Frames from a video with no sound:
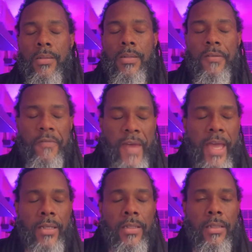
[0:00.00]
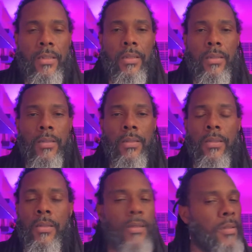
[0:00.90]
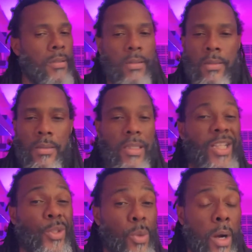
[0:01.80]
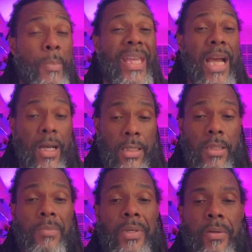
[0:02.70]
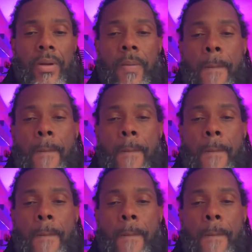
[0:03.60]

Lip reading: the fact that you are beyond a computer.